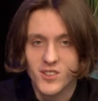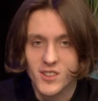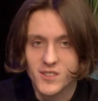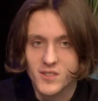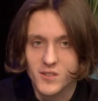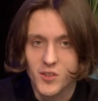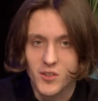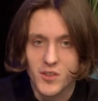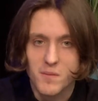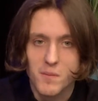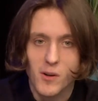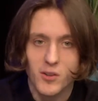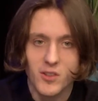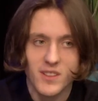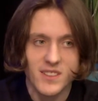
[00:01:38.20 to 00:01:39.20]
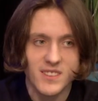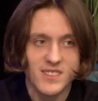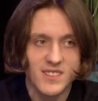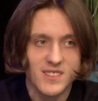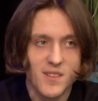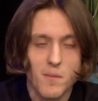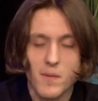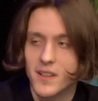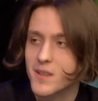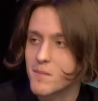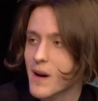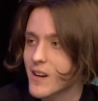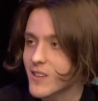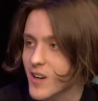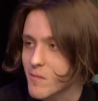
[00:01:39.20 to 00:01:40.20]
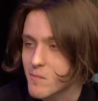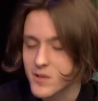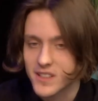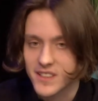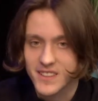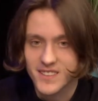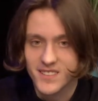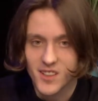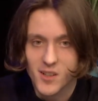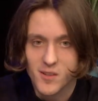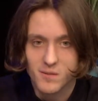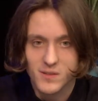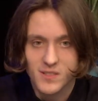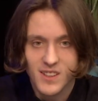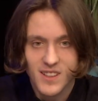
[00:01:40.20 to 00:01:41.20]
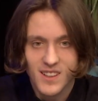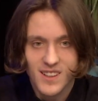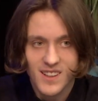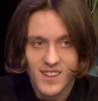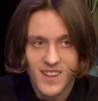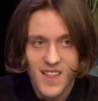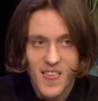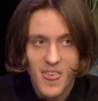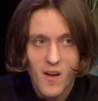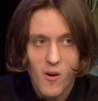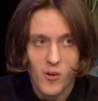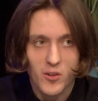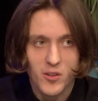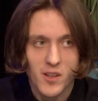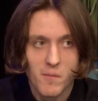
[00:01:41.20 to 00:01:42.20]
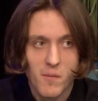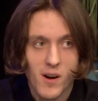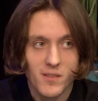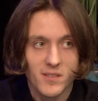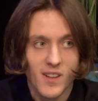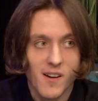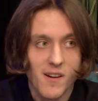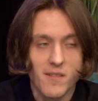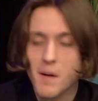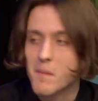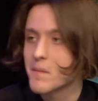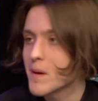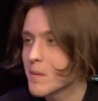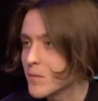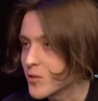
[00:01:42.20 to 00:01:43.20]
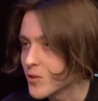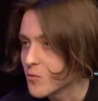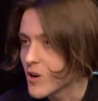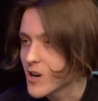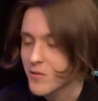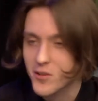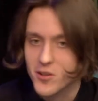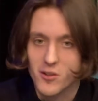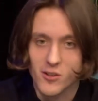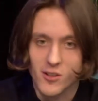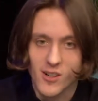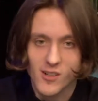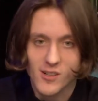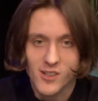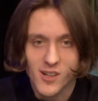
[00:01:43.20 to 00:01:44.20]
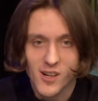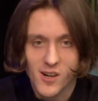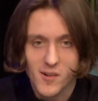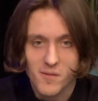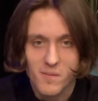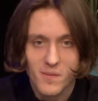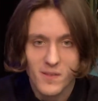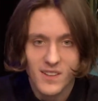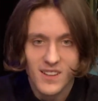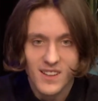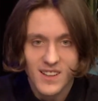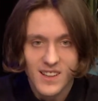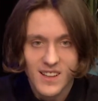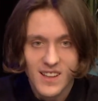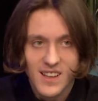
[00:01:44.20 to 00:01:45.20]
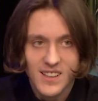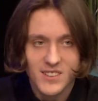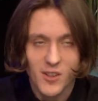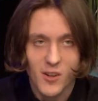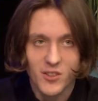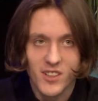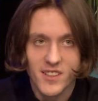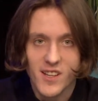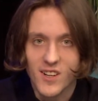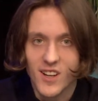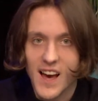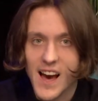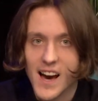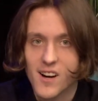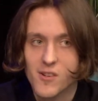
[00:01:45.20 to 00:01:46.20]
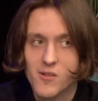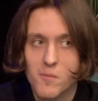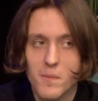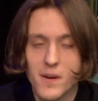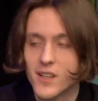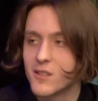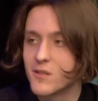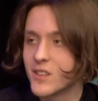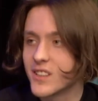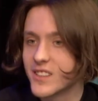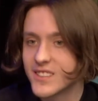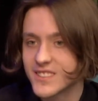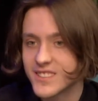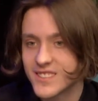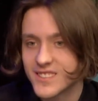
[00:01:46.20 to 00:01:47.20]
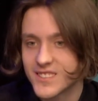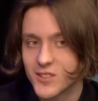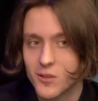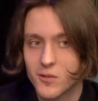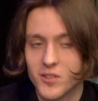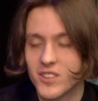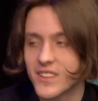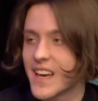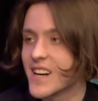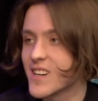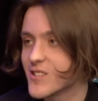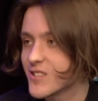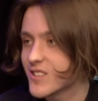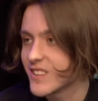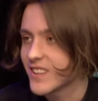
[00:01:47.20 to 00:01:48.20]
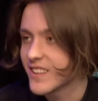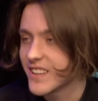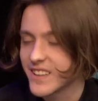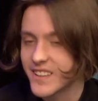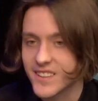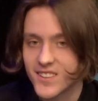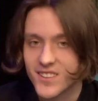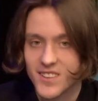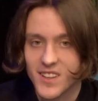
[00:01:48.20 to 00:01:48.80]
obviously multi-million-pound company. It's obviously our family members who work for Curo. So also I know like how big of a sort of scale it is,